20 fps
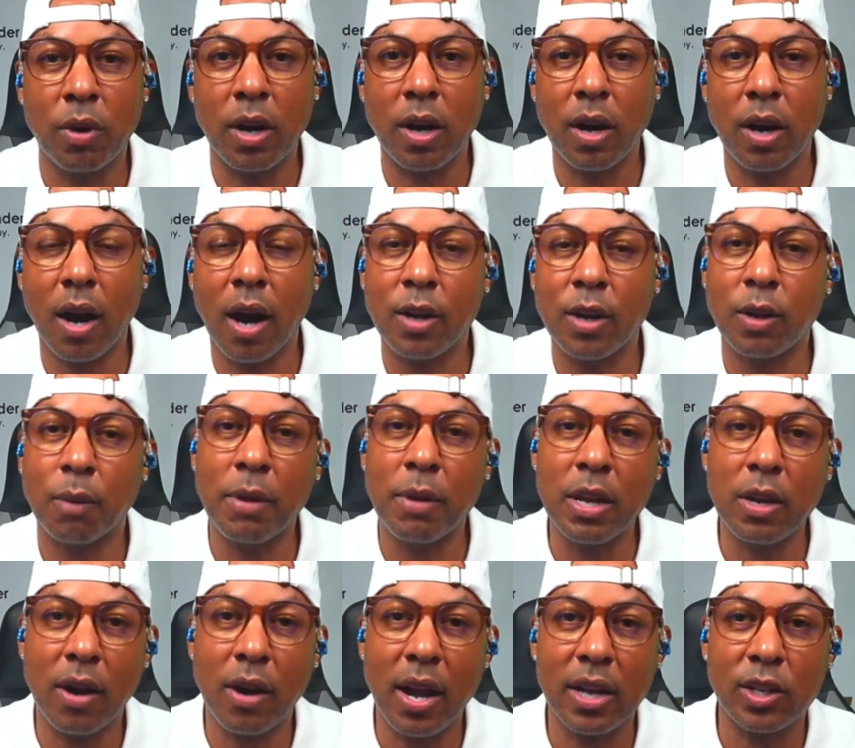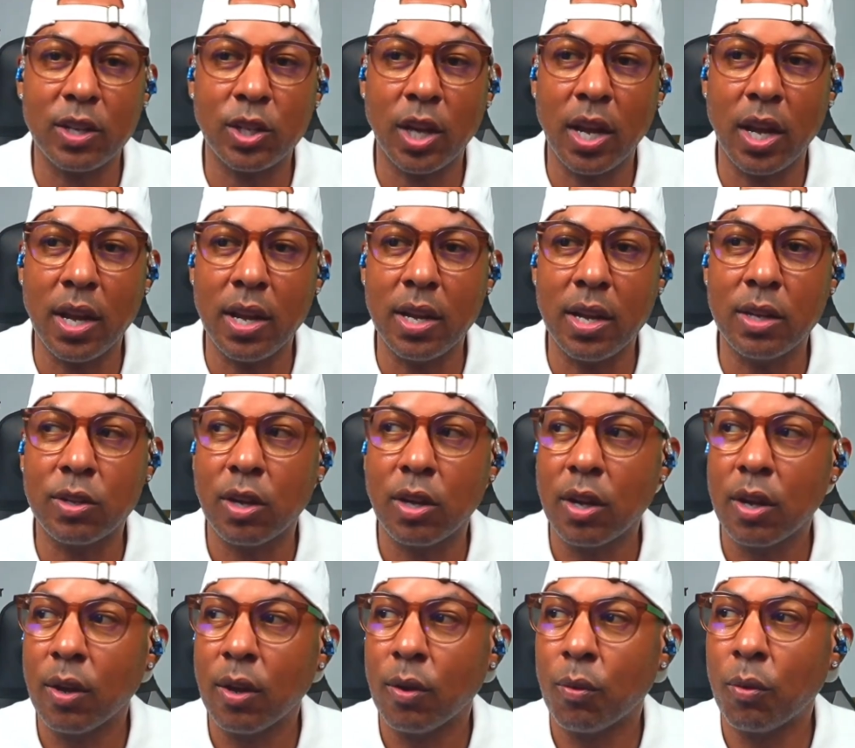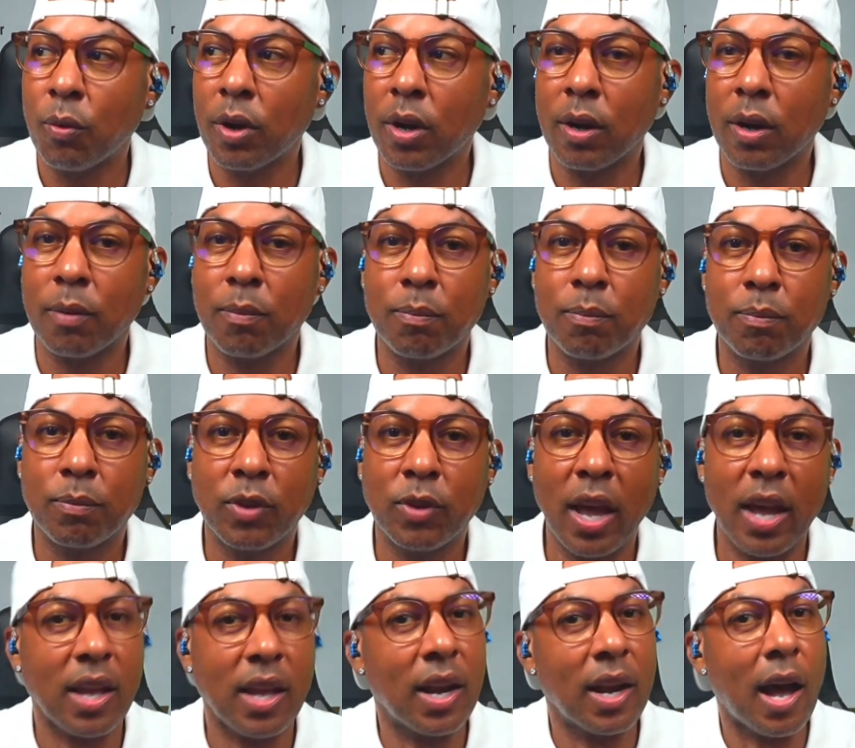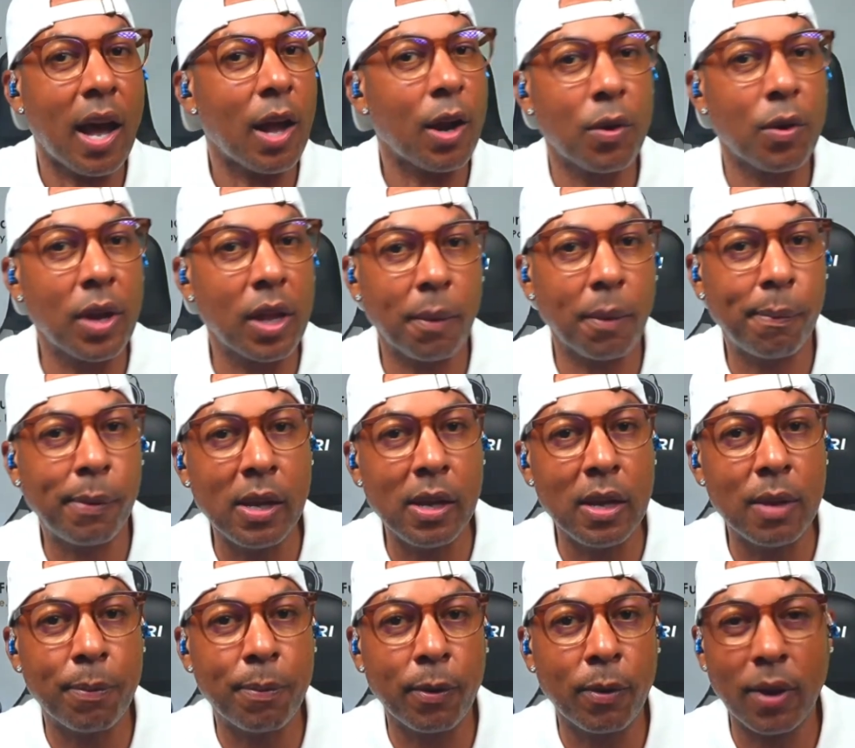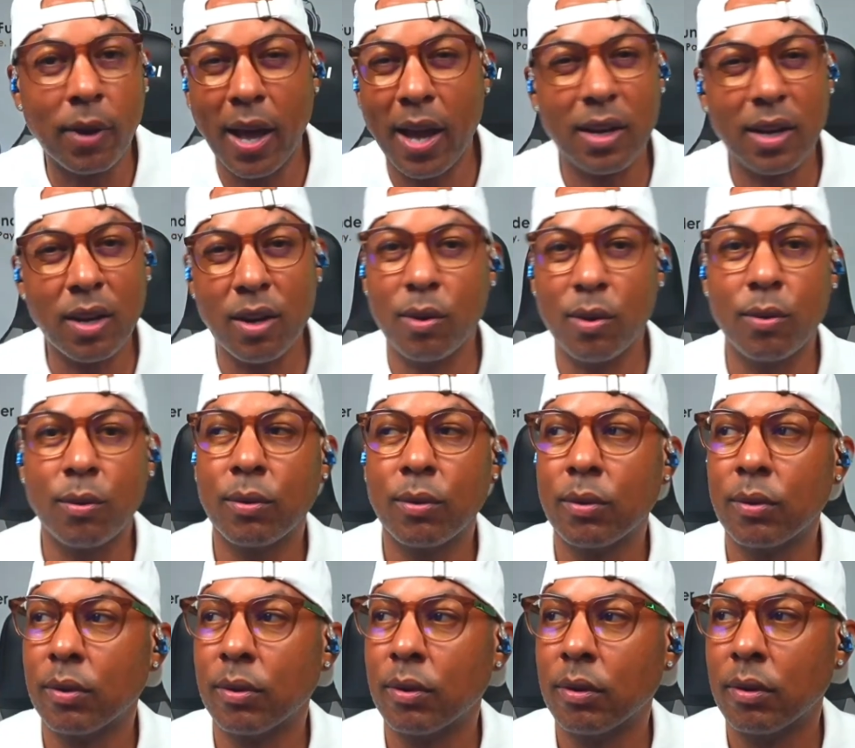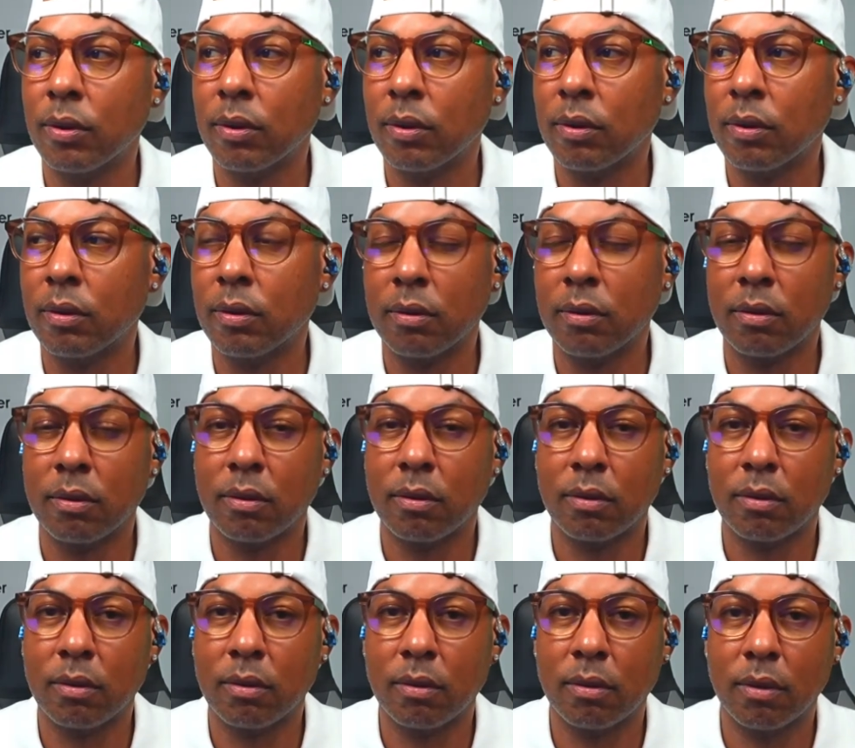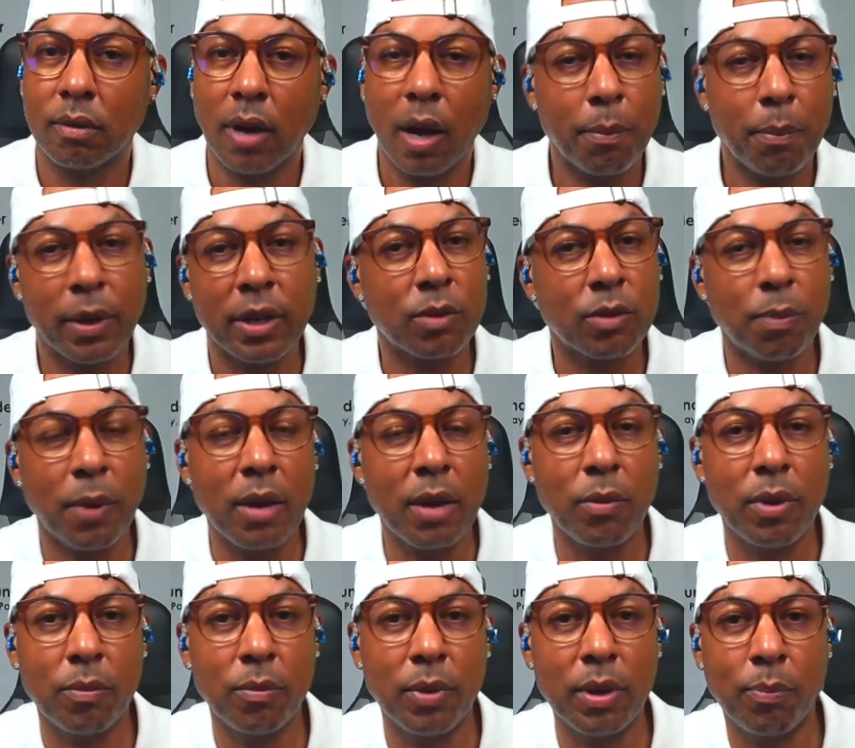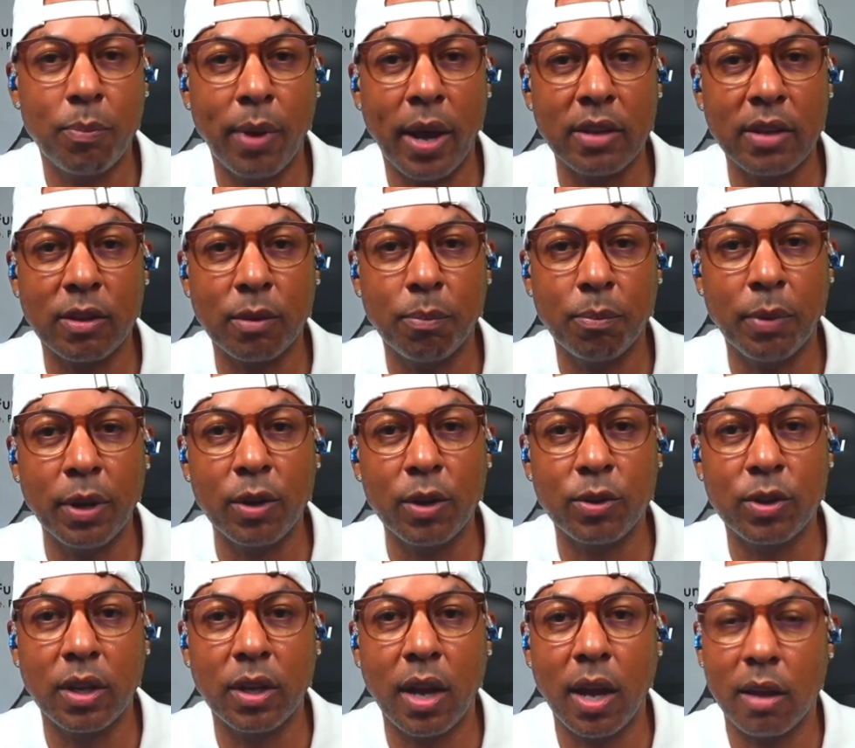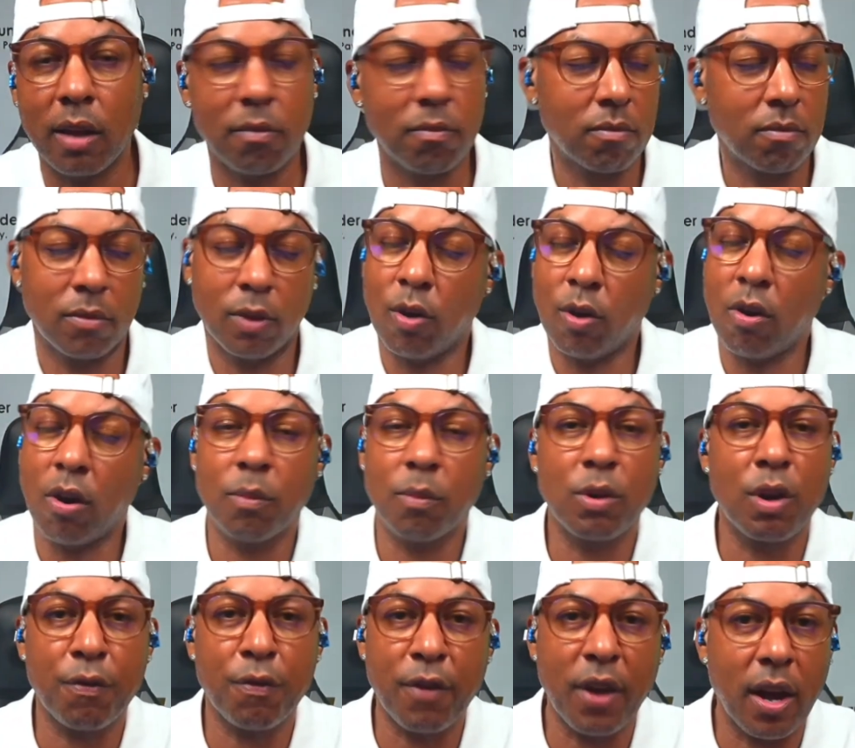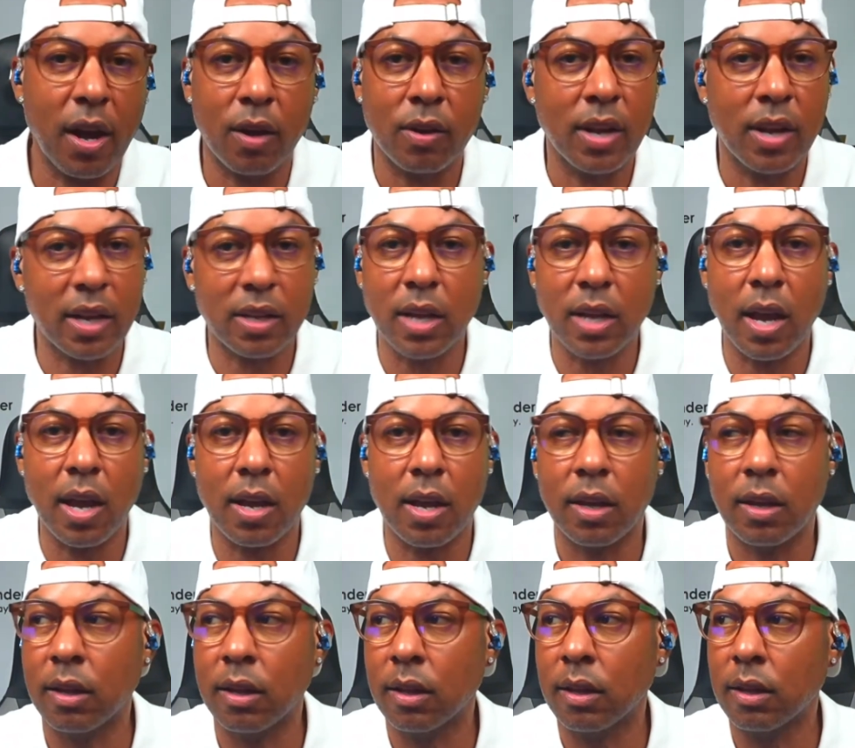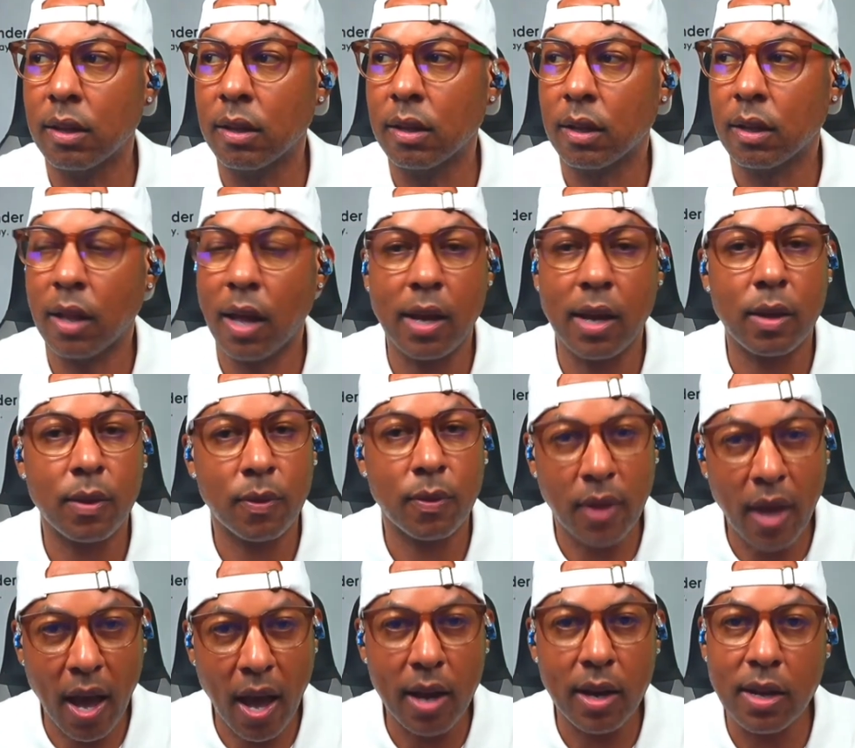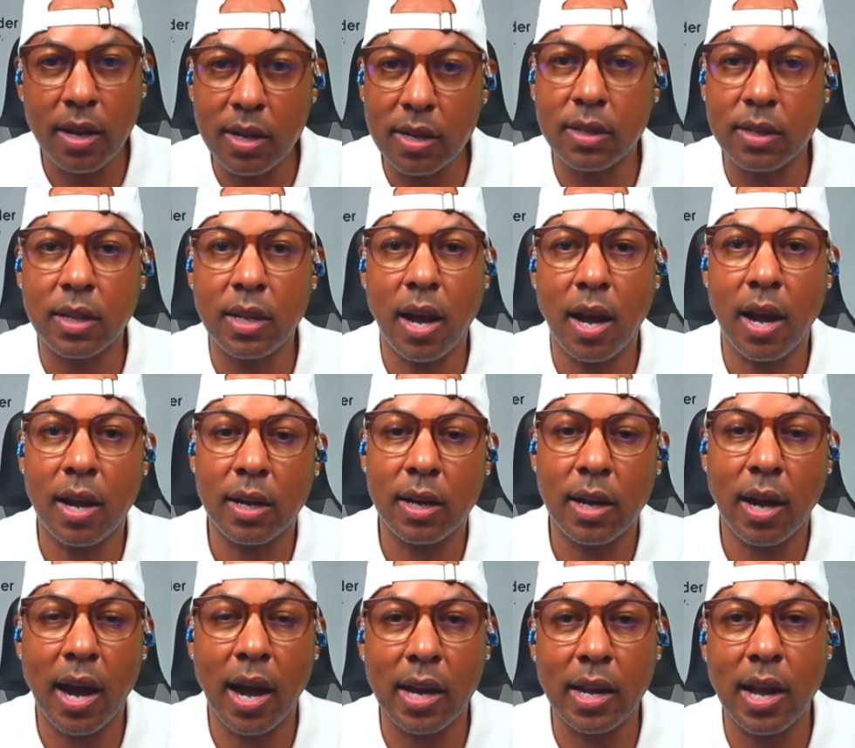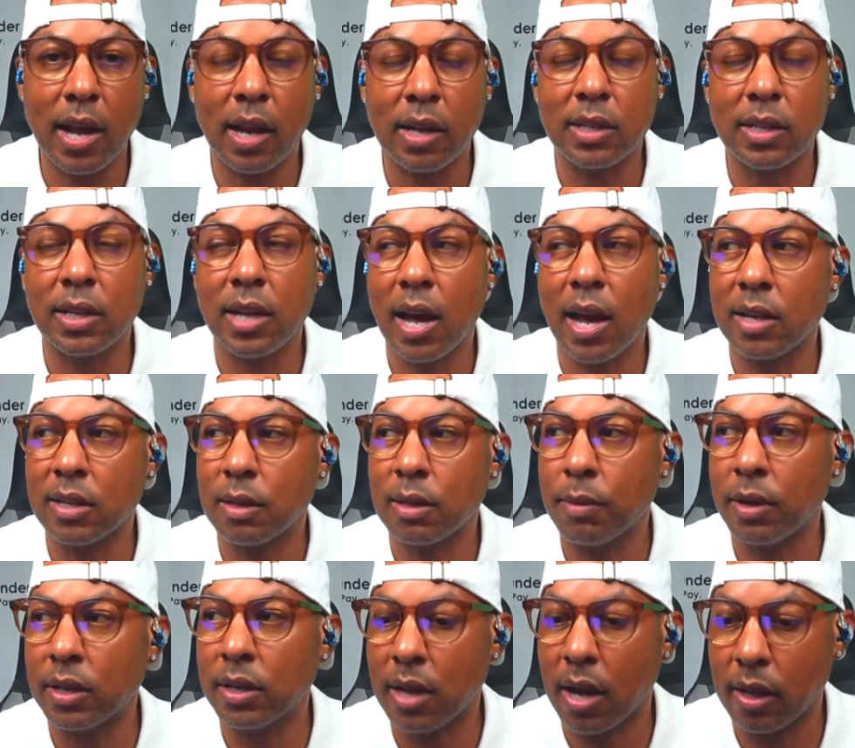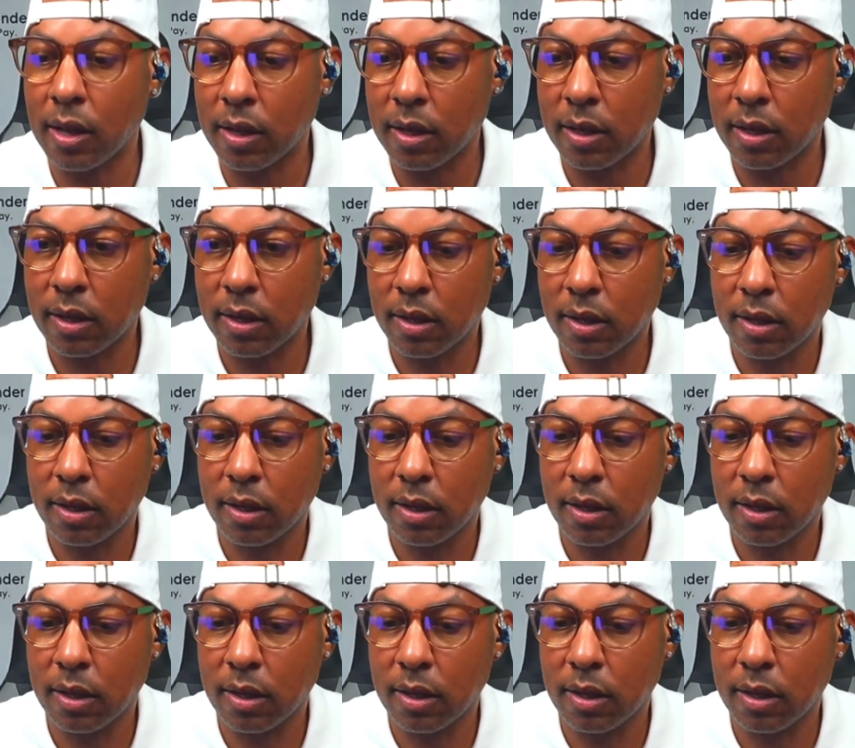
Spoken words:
where our demeanor has changed. We're taking it out on other people. Like, no. Our business play, we pay some bills today. No harm, no foul. Next day. Like, that is the ideology. That is the mentality.